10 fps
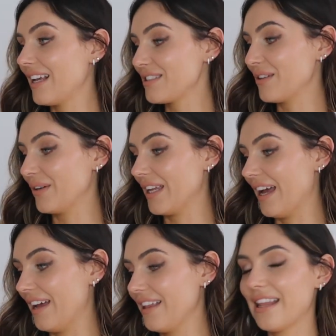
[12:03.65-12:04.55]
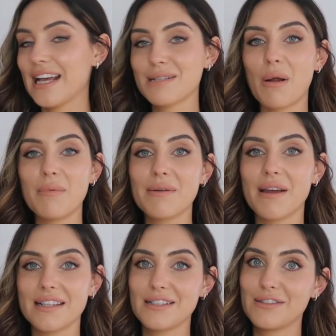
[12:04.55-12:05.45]
So yeah, that's probably
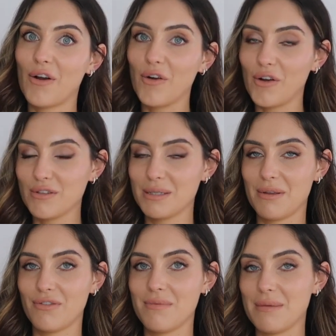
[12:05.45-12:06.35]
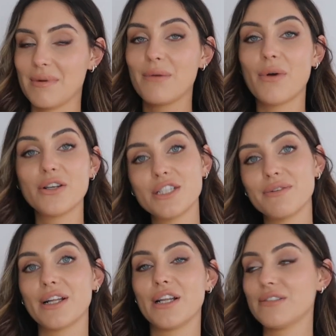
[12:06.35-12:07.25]
why this is not going to be for me, but I wanted to
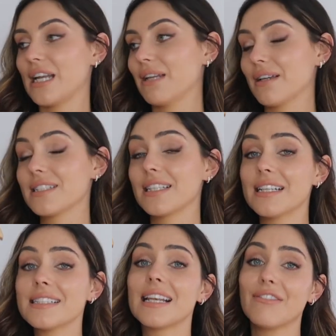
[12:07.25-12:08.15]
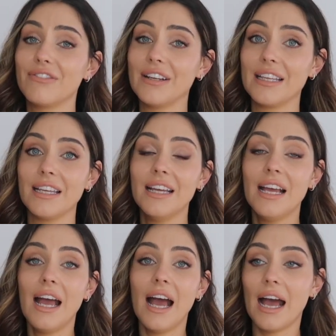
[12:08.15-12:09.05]
include it anyway because it is lovely.
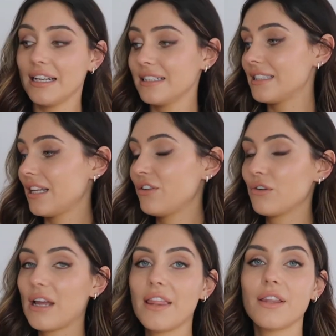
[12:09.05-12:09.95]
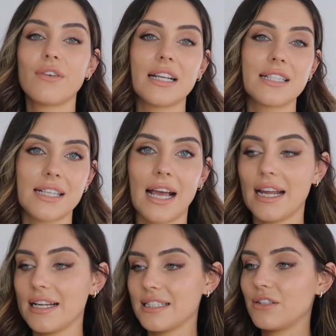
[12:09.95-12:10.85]
And if you get the right
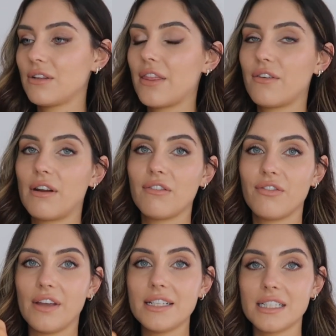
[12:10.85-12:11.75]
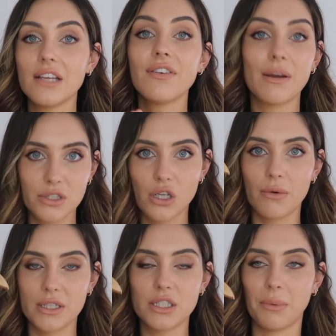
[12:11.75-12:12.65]
size and you get the right fit, if I was
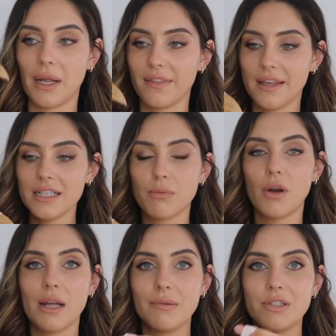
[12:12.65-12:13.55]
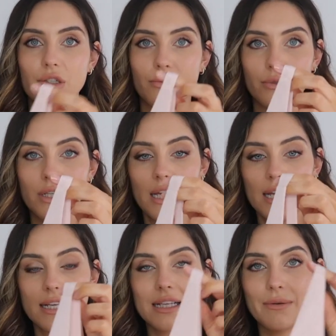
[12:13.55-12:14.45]
going to wear this, what I would do
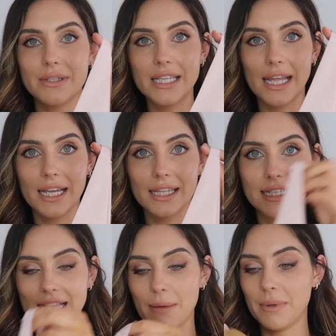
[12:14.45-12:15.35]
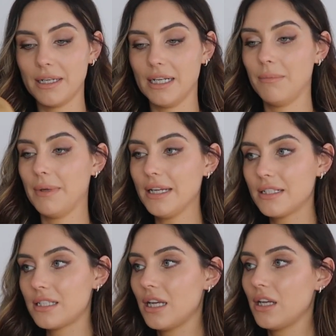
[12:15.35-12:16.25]
is I would take these up a little
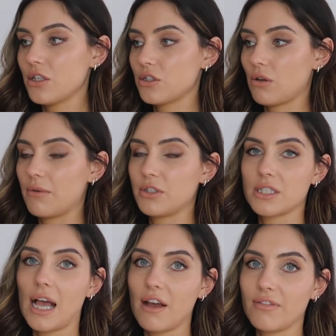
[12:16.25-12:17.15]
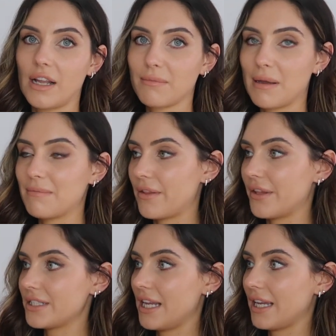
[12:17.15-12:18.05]
bit. So I would just have like my mother
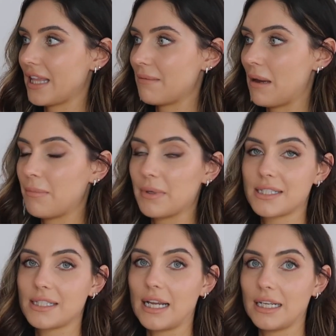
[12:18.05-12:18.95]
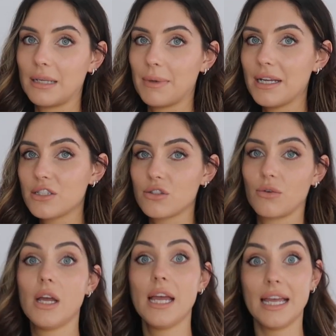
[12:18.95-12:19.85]
take them up a slightly bit,
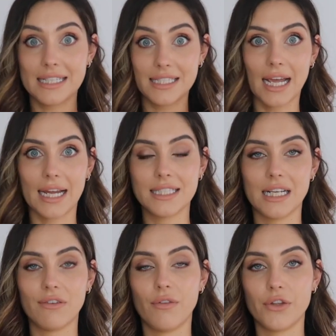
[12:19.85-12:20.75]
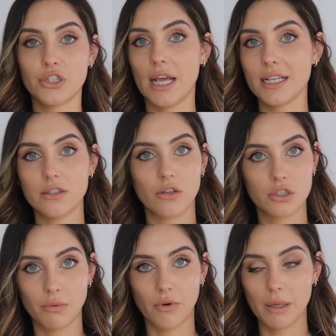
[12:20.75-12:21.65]
so it's tight enough on the chest not
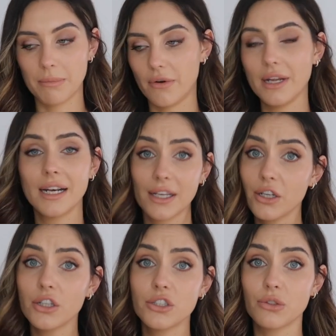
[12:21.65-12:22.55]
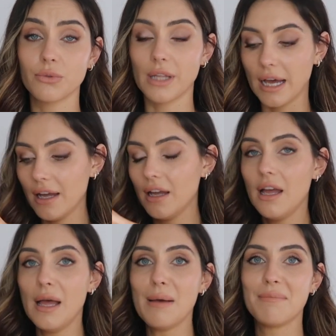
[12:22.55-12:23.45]
to worry about it. And I could do that,
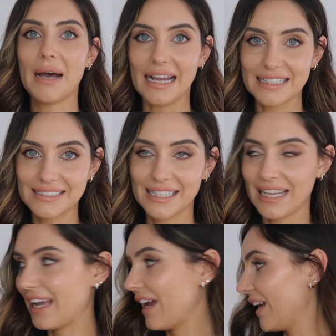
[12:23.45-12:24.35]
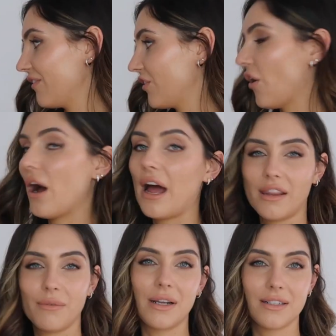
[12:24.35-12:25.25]
but I got
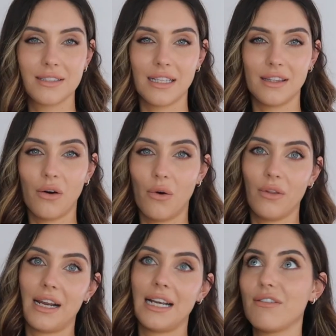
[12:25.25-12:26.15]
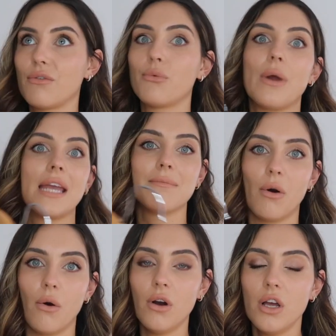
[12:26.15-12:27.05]
other ones in the haul that I love way
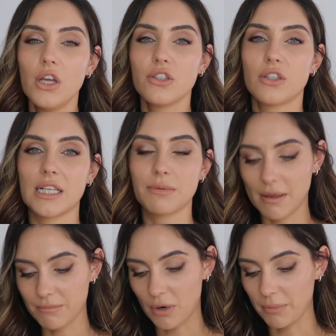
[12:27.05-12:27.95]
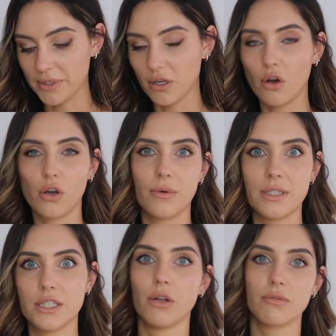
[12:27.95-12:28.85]
more, so that's why I'm probably not going
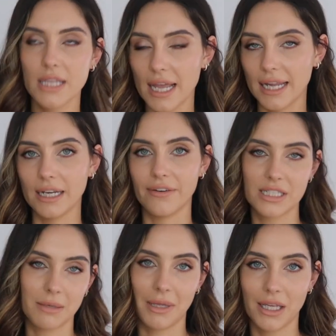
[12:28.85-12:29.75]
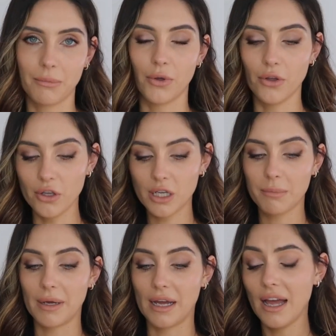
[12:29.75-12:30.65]
to, you know, tailor it to make it work.
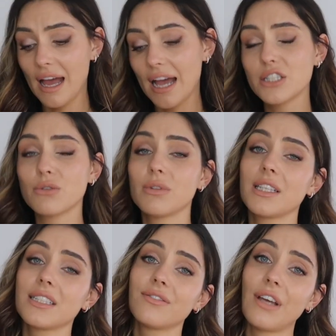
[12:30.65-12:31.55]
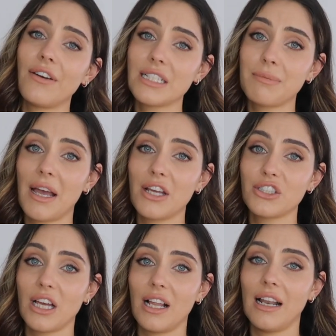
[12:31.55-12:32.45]
But I do think it's very
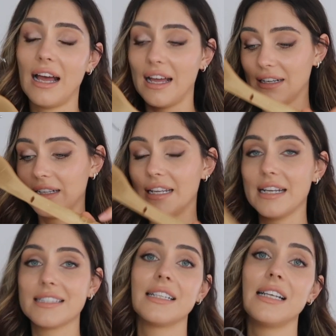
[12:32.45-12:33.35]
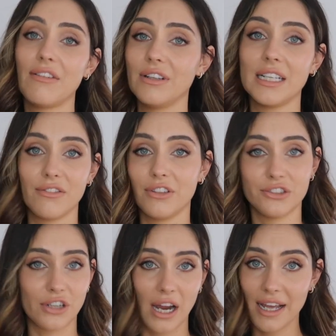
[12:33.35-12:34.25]
special, and it is a lovely, lovely
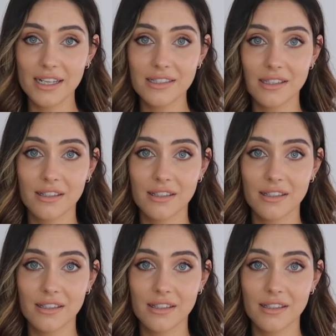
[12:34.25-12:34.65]
dress.